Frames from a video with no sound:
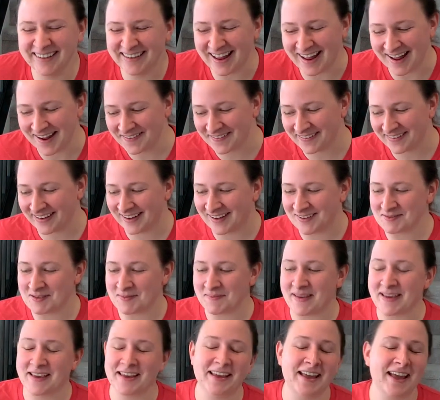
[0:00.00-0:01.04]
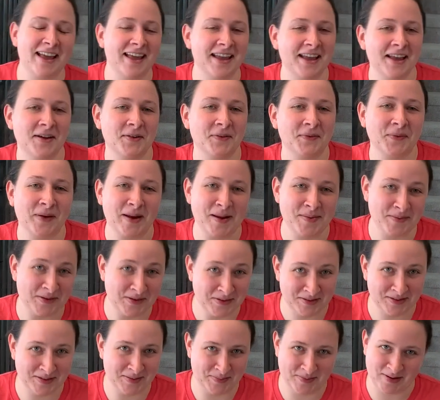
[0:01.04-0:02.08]
today we're going to be making a rainbow
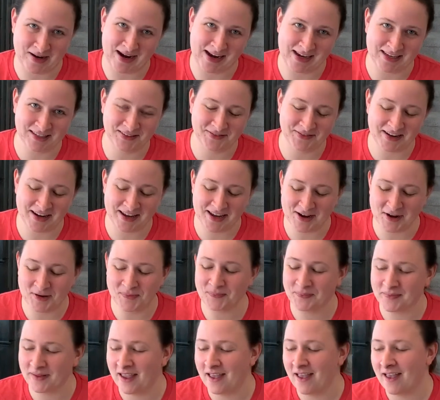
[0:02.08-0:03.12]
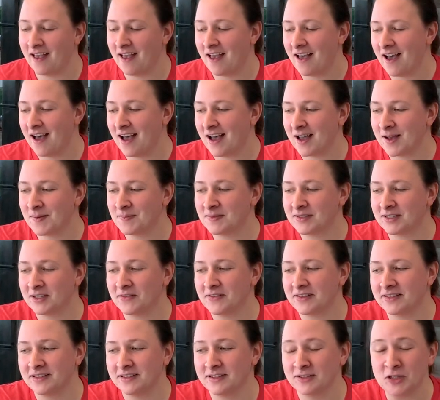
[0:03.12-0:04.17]
surprise video. So
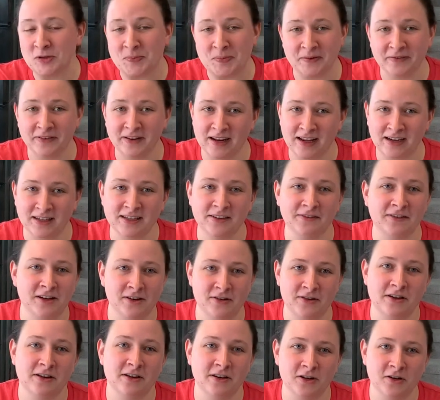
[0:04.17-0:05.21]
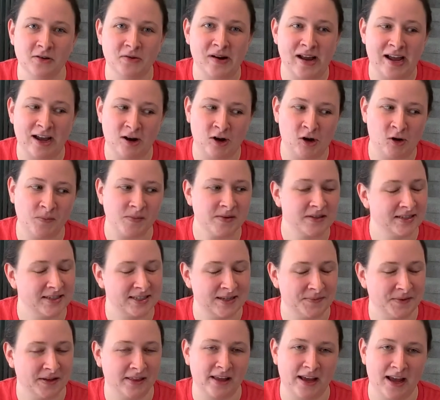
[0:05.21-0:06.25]
this is a super fun activity you can do at home. This is
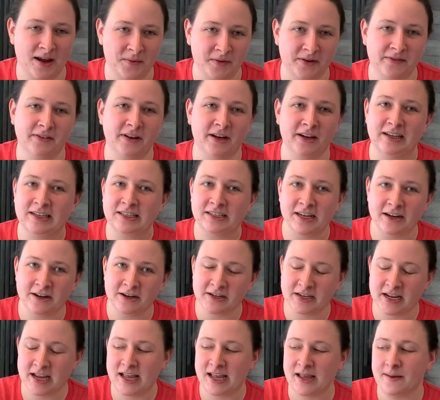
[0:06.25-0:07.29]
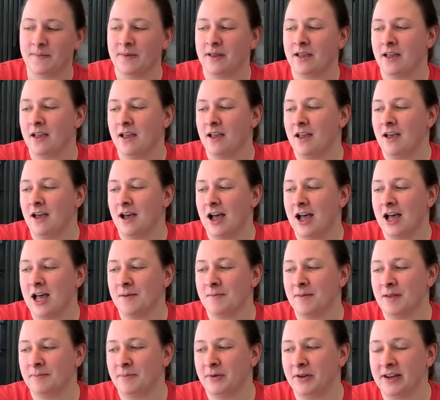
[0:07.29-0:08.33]
something that I would have done at center time
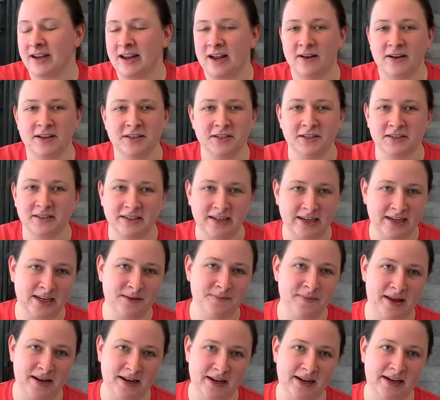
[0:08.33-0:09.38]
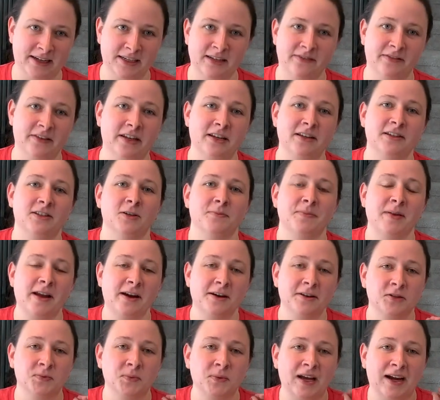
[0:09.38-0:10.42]
and put it out as just an independent activity. So
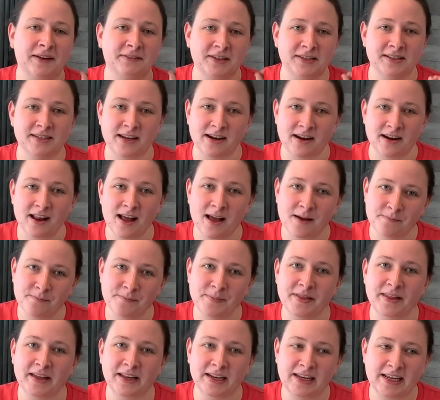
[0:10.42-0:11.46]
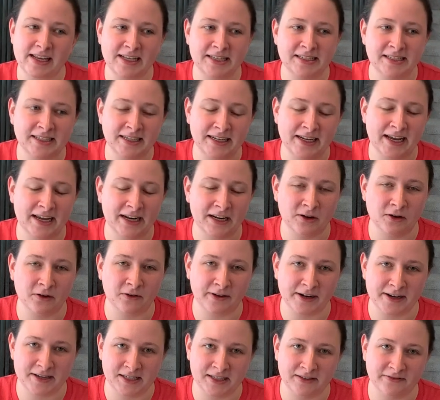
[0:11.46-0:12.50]
parents will have to set it up, but then kids can kind of go
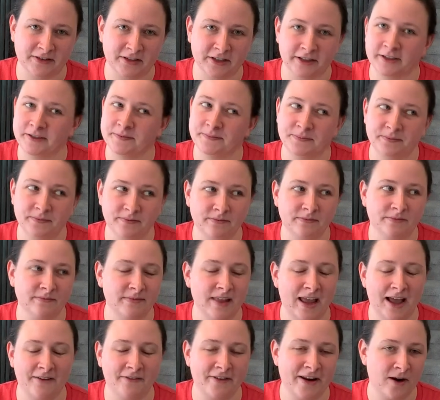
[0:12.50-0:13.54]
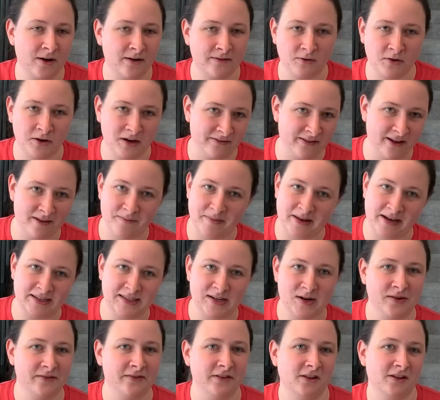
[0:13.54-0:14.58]
crazy for half an hour, 45 minutes,
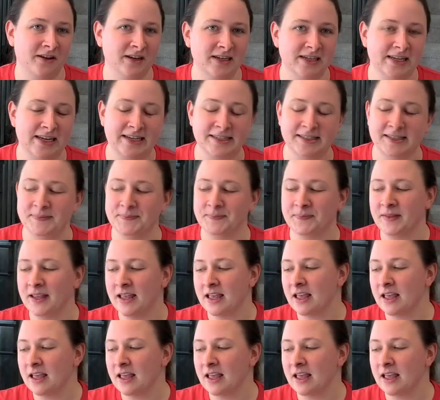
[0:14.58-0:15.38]
however long it takes them.